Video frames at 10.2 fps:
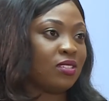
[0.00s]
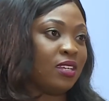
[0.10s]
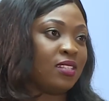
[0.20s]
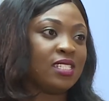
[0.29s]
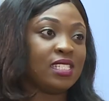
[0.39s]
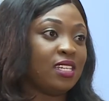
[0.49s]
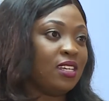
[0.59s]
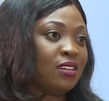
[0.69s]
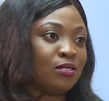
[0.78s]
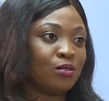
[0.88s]
Gen
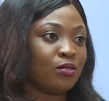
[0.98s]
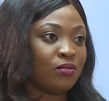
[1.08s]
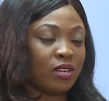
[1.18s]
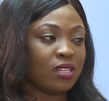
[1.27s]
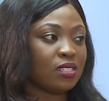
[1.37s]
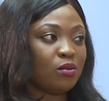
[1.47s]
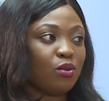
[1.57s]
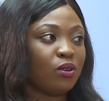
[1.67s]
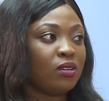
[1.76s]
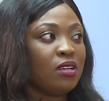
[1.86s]
Z, and all of that.
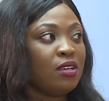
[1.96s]
But